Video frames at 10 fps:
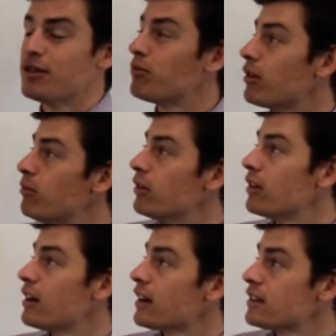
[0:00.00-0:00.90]

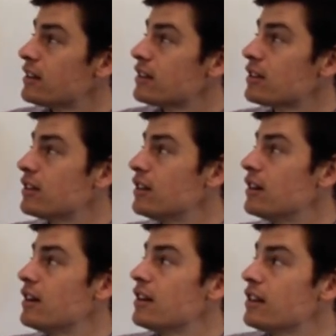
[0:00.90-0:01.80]
Probability that x is
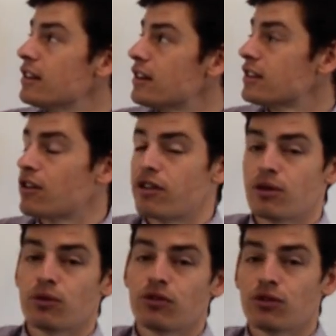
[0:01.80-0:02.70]
less than or
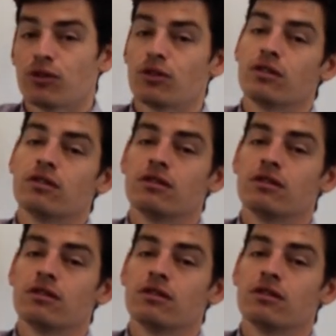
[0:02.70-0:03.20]
equal to...